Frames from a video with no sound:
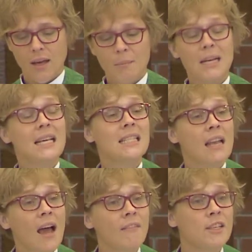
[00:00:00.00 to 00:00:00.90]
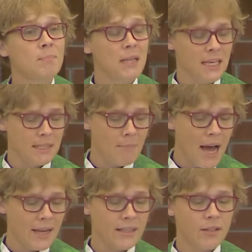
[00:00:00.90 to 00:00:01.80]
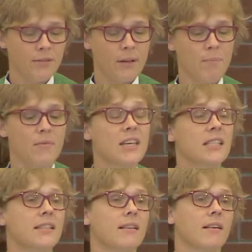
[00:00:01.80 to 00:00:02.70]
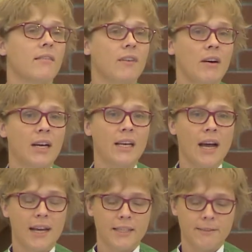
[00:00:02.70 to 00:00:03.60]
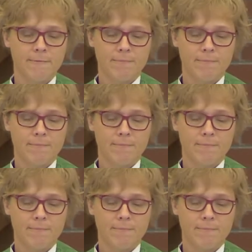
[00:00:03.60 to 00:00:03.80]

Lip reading: But his life is being demanded of him this very night.